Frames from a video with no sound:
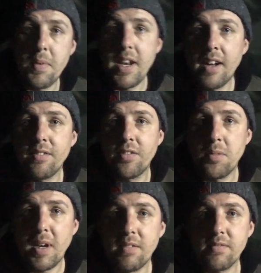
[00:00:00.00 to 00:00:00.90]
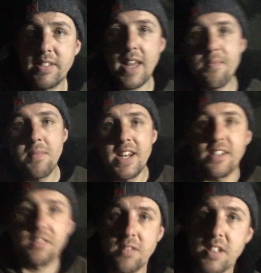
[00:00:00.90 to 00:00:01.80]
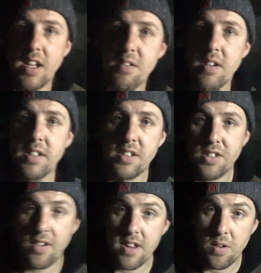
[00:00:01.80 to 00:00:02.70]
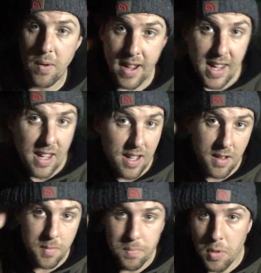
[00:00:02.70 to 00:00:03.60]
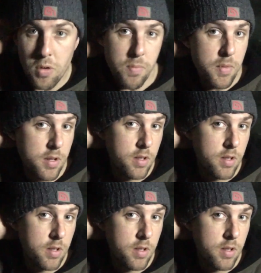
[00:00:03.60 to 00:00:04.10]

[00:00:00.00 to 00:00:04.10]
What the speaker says: been out for about 10 minutes or so, and straight away, boom.